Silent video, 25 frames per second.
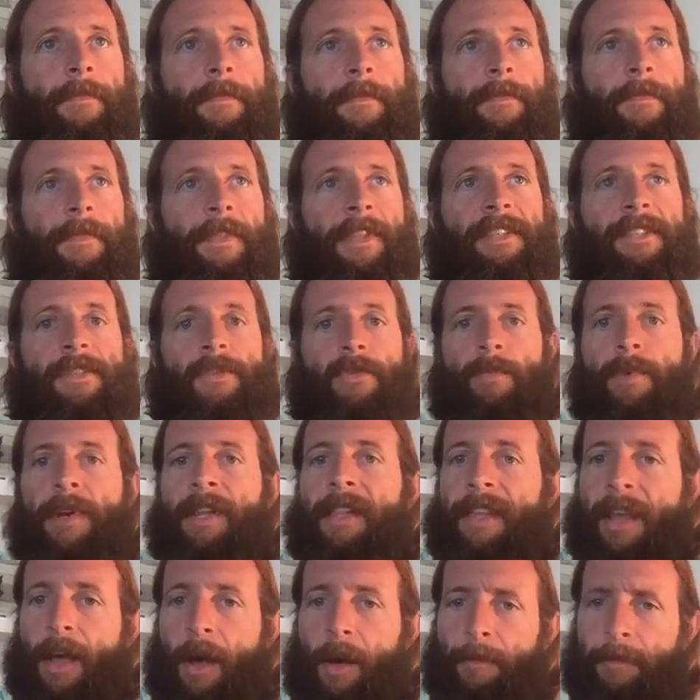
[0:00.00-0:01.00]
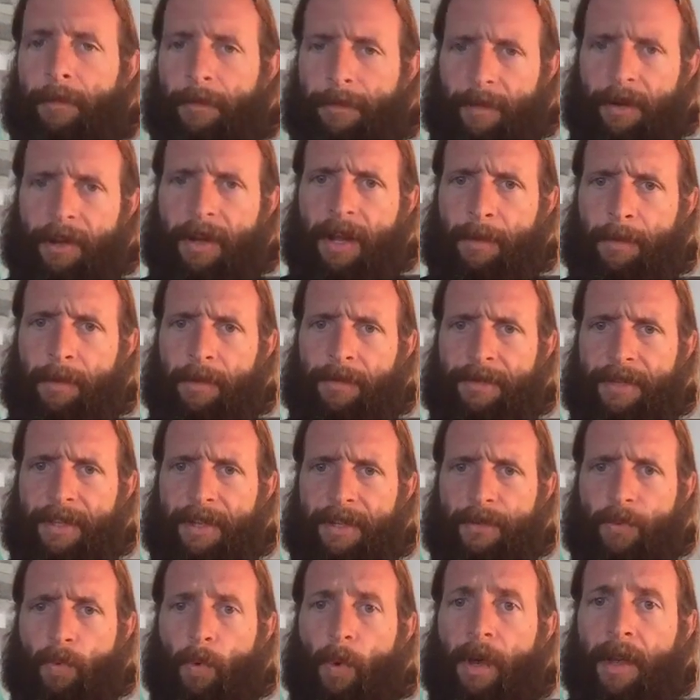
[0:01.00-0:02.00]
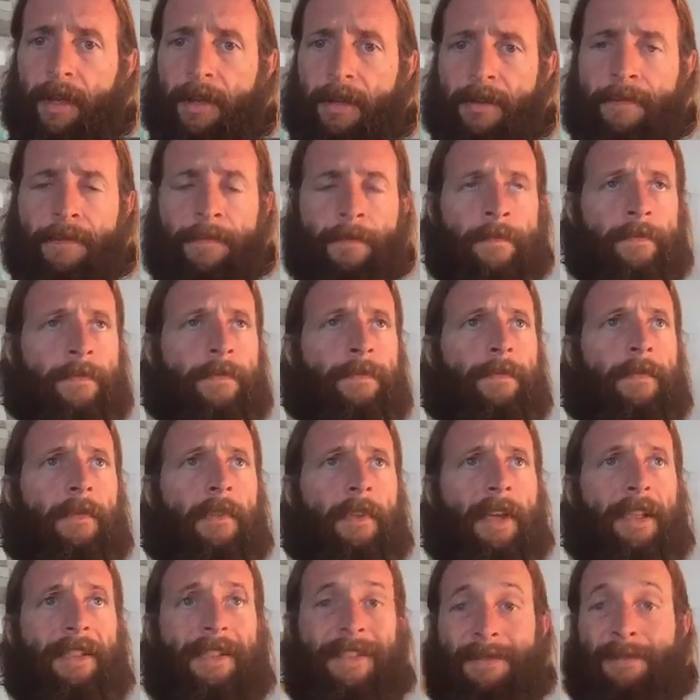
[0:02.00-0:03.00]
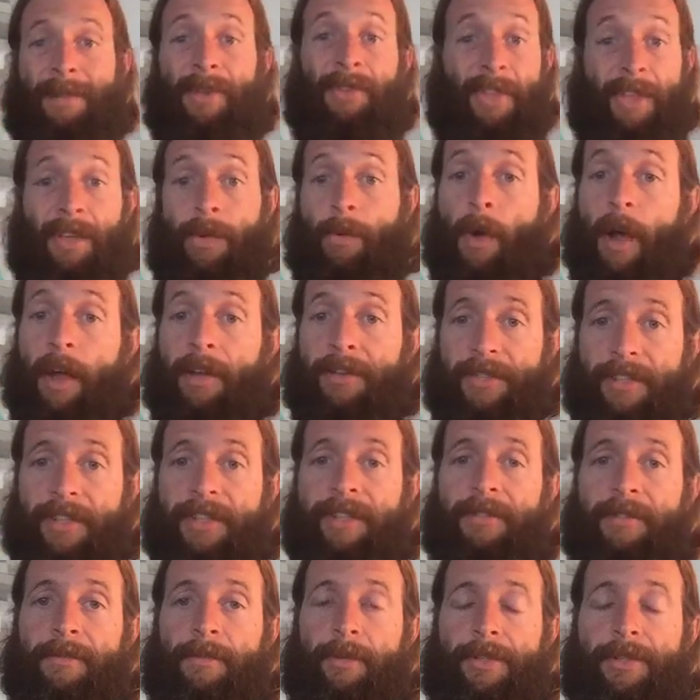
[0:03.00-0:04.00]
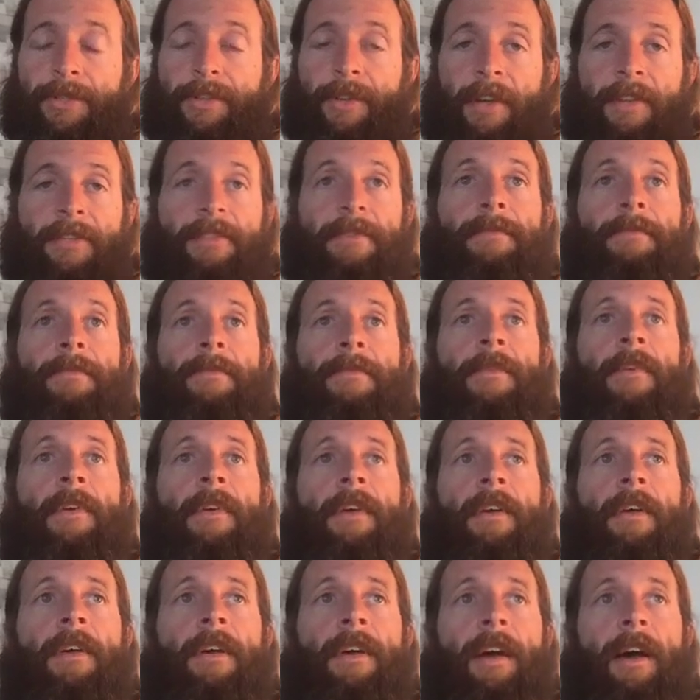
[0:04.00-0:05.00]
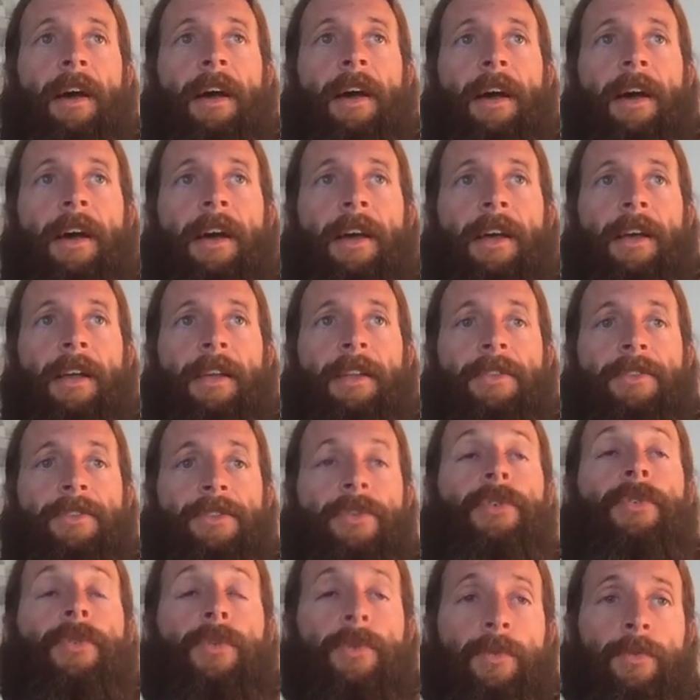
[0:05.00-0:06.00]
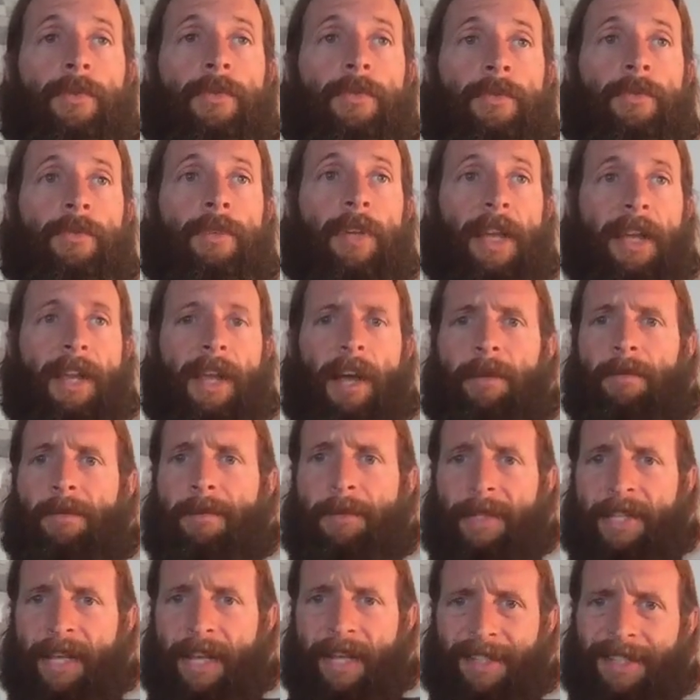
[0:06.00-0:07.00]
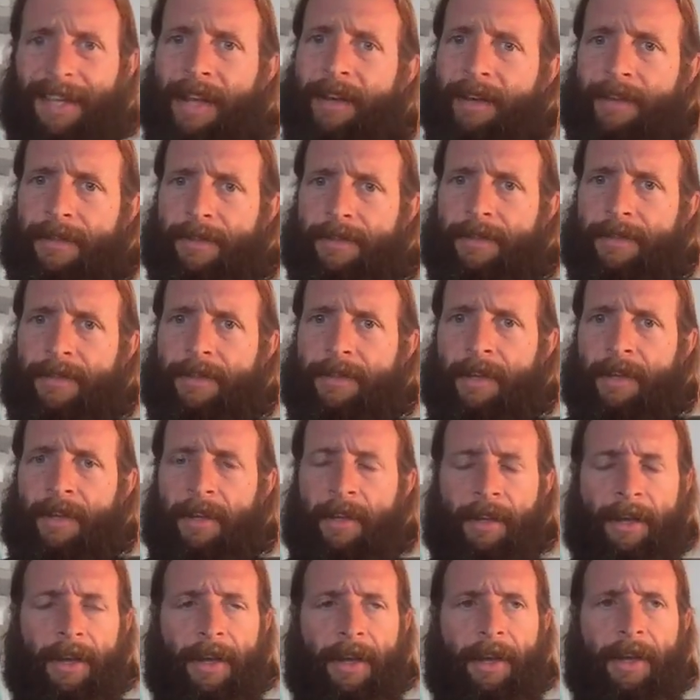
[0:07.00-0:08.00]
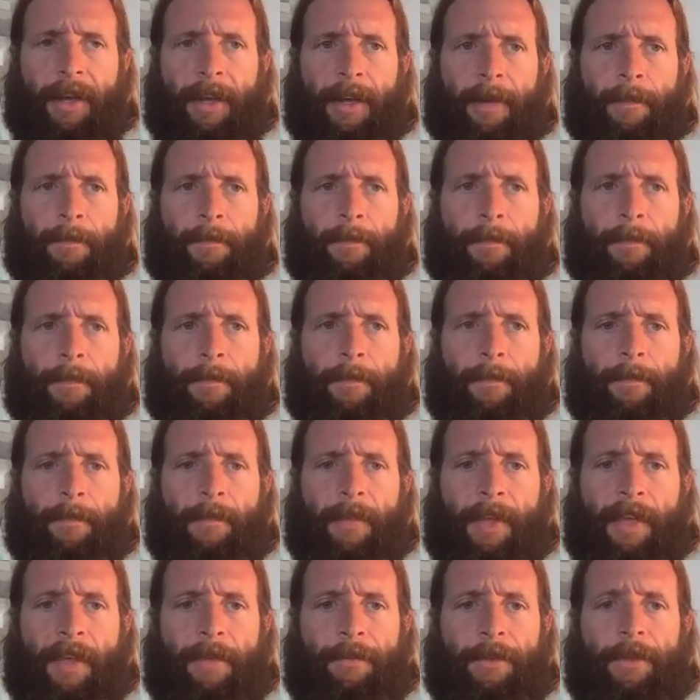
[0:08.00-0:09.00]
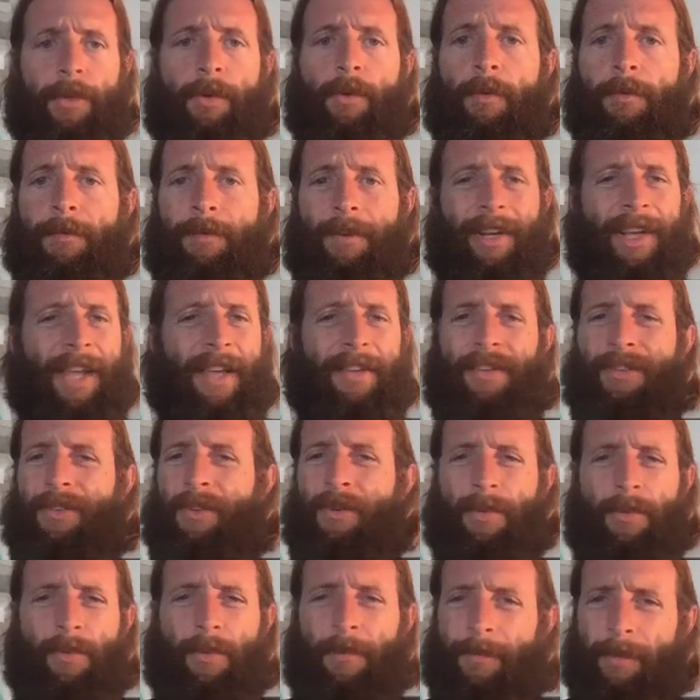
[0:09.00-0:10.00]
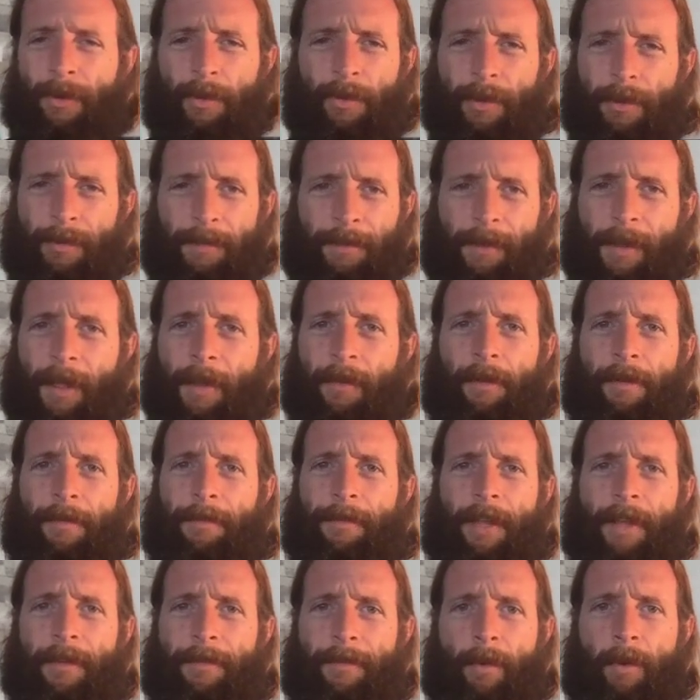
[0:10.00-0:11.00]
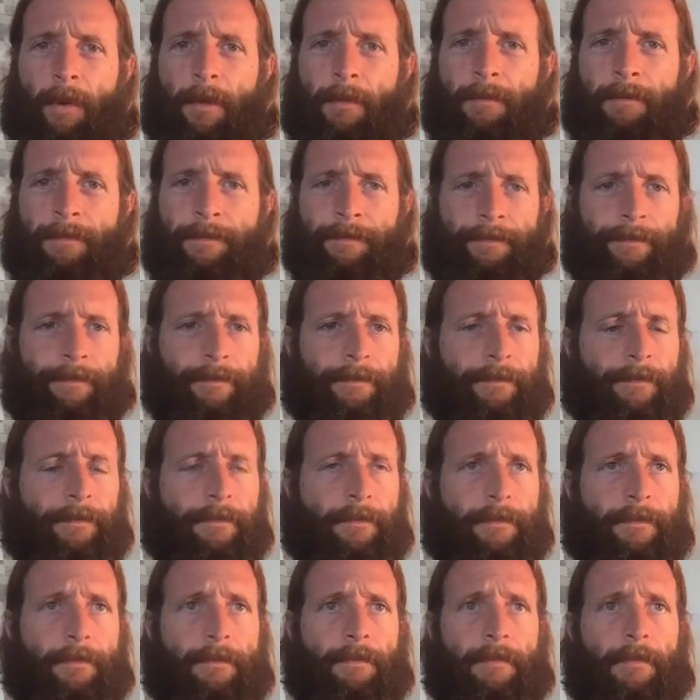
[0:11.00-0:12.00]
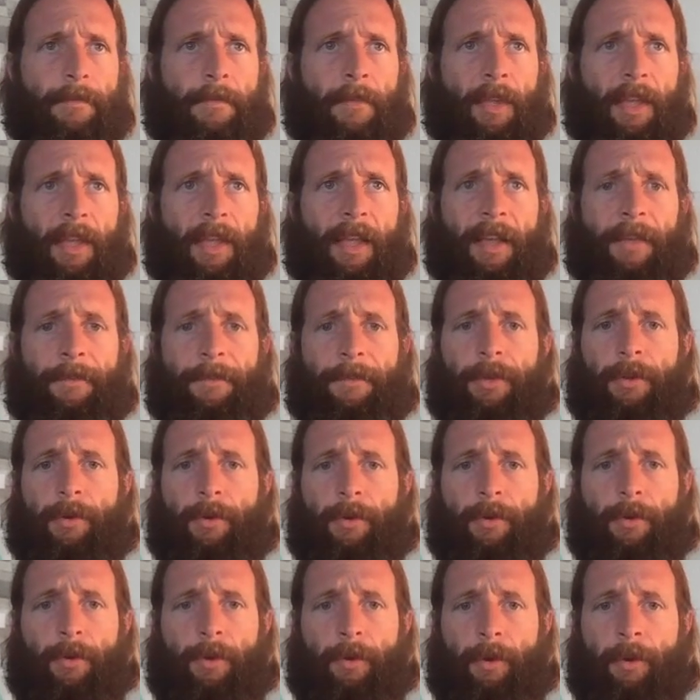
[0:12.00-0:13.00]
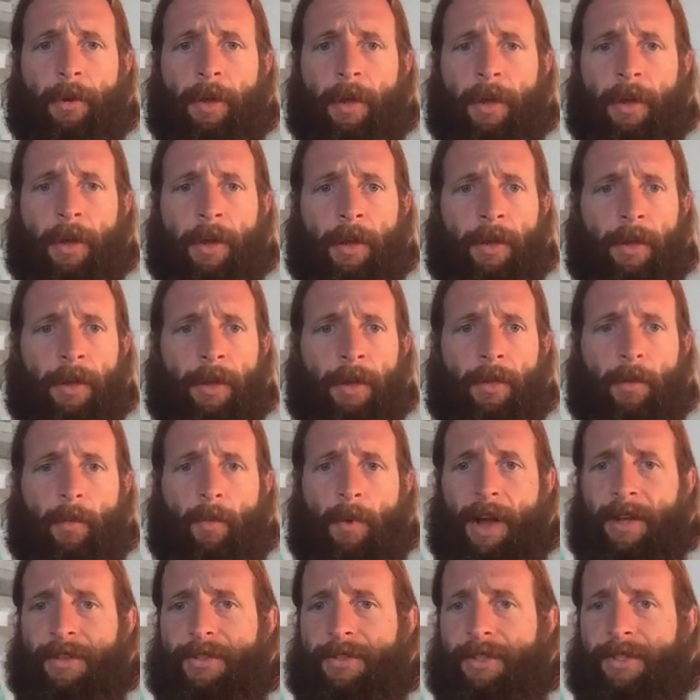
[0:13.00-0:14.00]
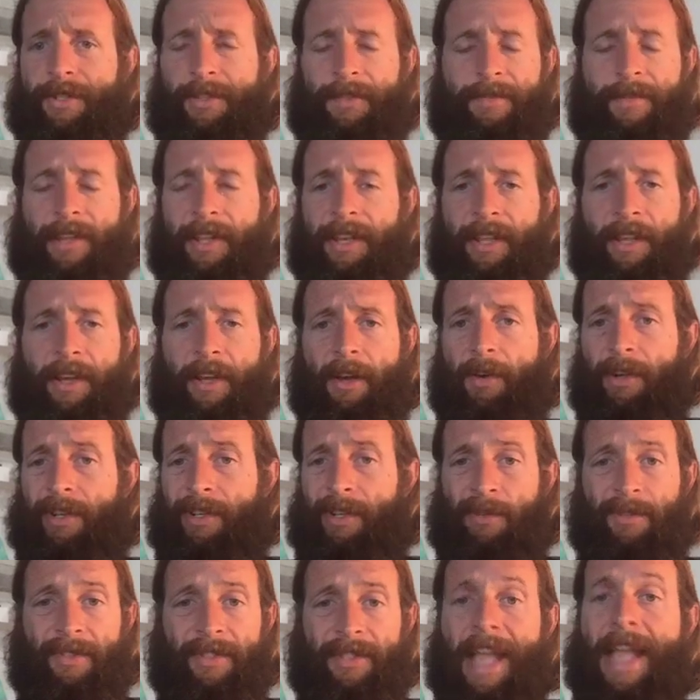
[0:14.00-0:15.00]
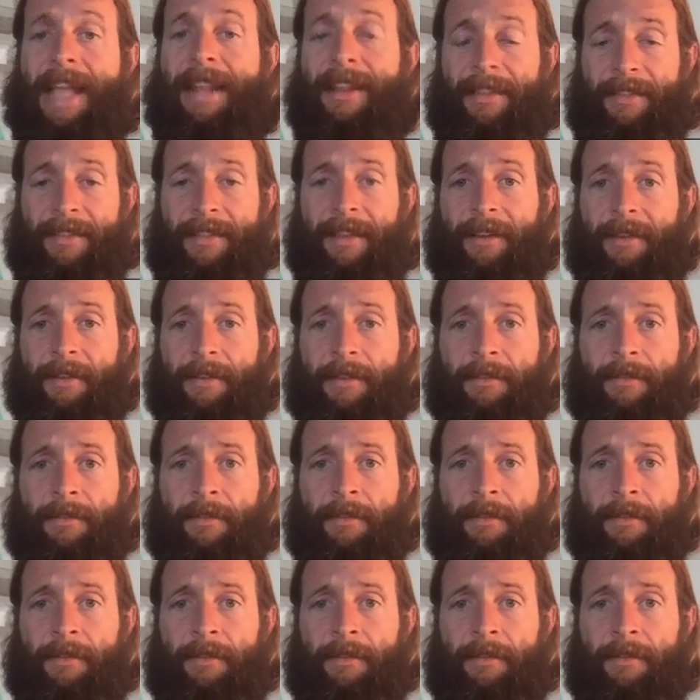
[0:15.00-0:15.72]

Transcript: This is really helpful for a couple of things. One, it lets me know that you watched it, which is awesome. 2, it helps me take attendance. If you forget to do the review and the reflect form, if you watch this video and don't say anything,